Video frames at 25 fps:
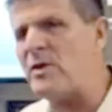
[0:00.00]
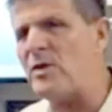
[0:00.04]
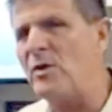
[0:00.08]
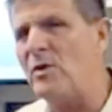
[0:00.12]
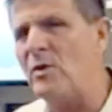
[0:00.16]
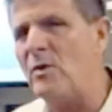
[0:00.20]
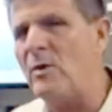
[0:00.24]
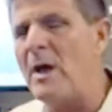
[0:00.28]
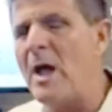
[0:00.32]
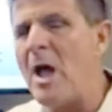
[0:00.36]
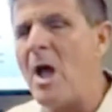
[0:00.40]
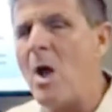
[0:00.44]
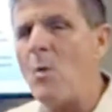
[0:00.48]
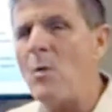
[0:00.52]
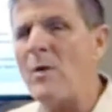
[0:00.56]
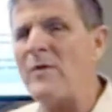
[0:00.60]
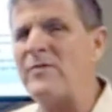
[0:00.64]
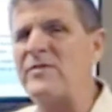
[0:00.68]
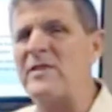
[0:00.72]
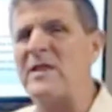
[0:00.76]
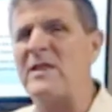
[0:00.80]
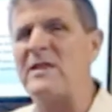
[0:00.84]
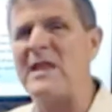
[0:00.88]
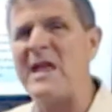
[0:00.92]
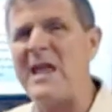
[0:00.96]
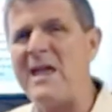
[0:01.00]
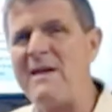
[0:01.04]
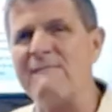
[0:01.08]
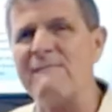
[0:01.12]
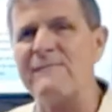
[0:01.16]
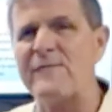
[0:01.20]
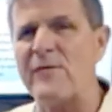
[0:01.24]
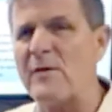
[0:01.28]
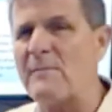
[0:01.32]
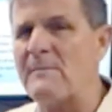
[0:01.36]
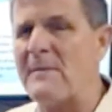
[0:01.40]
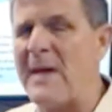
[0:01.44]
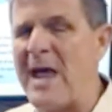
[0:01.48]
you with the
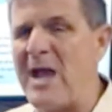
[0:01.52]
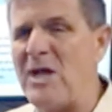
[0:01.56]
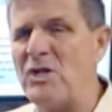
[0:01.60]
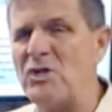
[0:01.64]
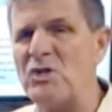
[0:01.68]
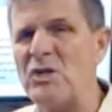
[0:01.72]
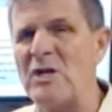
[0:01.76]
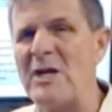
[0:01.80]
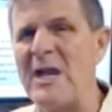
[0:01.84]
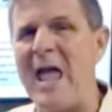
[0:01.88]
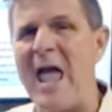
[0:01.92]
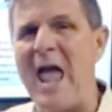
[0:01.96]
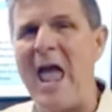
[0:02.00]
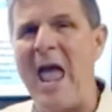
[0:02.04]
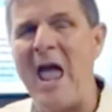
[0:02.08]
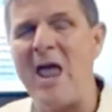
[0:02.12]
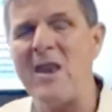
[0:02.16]
information